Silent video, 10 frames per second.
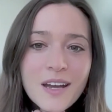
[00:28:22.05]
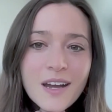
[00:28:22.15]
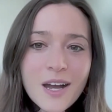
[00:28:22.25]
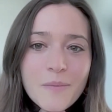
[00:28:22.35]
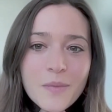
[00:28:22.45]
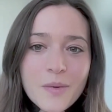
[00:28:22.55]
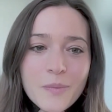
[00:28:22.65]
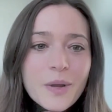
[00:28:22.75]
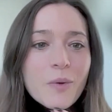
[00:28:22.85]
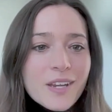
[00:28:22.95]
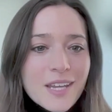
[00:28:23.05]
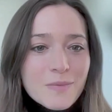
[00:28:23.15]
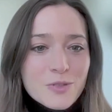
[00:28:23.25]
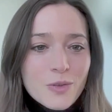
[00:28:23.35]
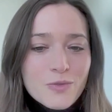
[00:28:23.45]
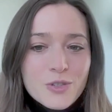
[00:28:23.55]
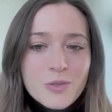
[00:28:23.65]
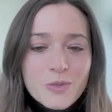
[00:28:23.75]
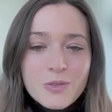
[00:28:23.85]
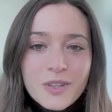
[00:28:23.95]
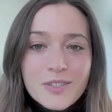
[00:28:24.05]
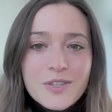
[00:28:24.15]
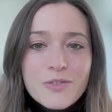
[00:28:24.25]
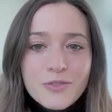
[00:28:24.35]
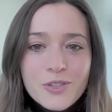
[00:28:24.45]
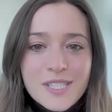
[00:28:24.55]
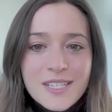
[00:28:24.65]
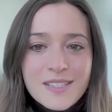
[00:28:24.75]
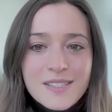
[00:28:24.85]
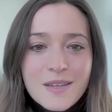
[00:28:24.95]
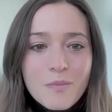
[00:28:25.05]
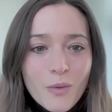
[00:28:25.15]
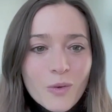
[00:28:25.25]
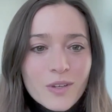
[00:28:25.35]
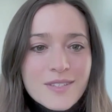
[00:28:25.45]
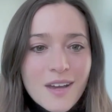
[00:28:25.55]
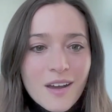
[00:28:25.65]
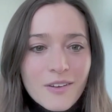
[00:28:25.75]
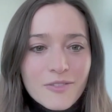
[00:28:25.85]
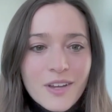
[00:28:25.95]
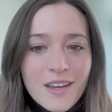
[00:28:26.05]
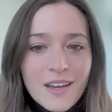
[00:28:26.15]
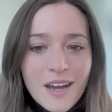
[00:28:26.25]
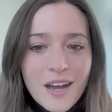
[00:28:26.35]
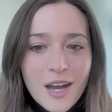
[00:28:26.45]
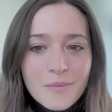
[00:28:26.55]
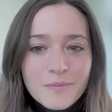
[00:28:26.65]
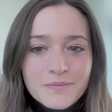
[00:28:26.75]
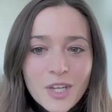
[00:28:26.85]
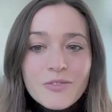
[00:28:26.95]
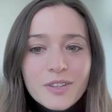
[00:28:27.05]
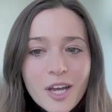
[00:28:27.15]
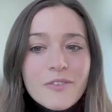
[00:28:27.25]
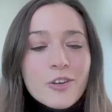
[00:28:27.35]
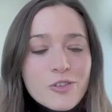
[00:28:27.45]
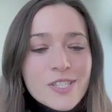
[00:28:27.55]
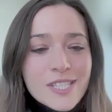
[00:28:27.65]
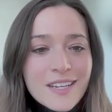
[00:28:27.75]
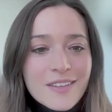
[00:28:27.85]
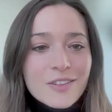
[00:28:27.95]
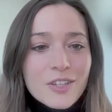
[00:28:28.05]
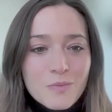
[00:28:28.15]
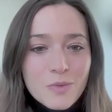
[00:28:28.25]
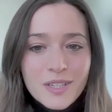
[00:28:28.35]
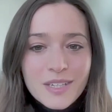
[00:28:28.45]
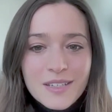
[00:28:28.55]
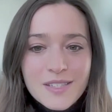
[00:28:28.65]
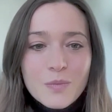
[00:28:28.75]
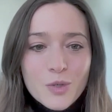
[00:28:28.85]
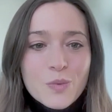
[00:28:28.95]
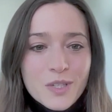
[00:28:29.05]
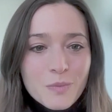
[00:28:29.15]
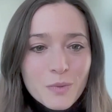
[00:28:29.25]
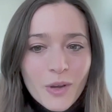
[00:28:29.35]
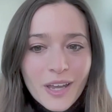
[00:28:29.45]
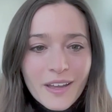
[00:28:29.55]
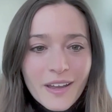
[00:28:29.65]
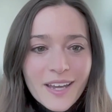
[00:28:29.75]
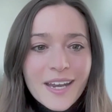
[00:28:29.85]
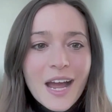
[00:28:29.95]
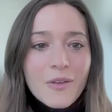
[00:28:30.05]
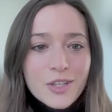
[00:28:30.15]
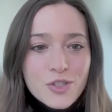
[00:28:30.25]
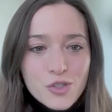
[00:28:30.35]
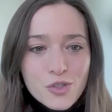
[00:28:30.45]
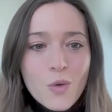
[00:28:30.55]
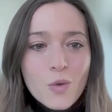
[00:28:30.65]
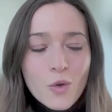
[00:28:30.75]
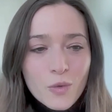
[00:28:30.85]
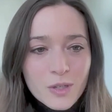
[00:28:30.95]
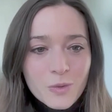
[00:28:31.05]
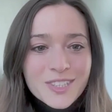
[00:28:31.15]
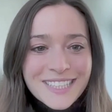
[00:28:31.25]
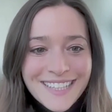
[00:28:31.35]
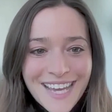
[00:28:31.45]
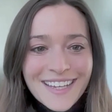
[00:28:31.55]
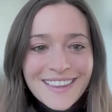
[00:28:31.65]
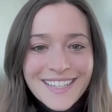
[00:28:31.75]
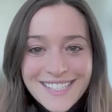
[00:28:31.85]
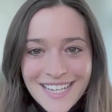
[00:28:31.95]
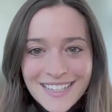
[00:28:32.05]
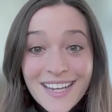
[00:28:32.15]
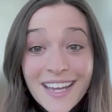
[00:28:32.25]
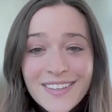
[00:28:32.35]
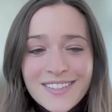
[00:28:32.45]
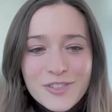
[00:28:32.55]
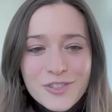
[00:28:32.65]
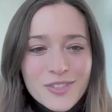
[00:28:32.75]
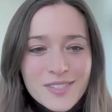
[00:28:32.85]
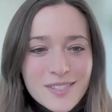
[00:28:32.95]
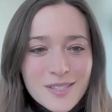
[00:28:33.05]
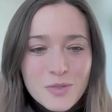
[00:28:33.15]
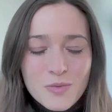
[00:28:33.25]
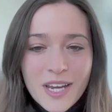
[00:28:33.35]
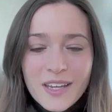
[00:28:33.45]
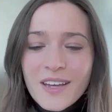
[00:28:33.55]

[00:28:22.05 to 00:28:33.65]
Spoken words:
But I want to name sort of two things. The first is the importance of understanding the communities in which we deploy AI and how that's so critical to getting the data and the digital systems right.